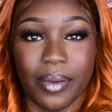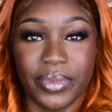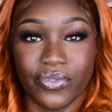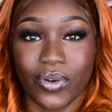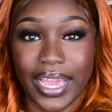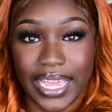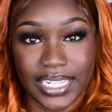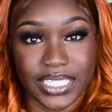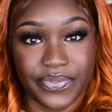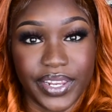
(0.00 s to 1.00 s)
Before I
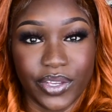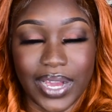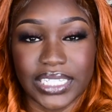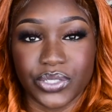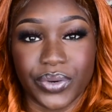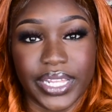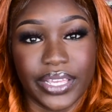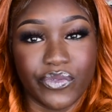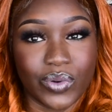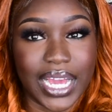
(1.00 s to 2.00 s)
end this video, I just want to
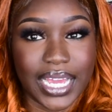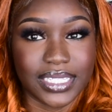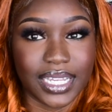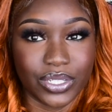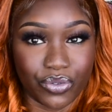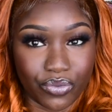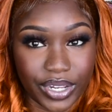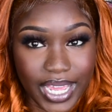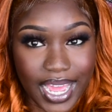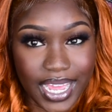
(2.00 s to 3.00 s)
give you guys a little
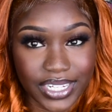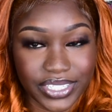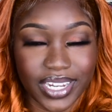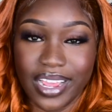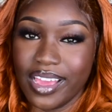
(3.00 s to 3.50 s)
rehash.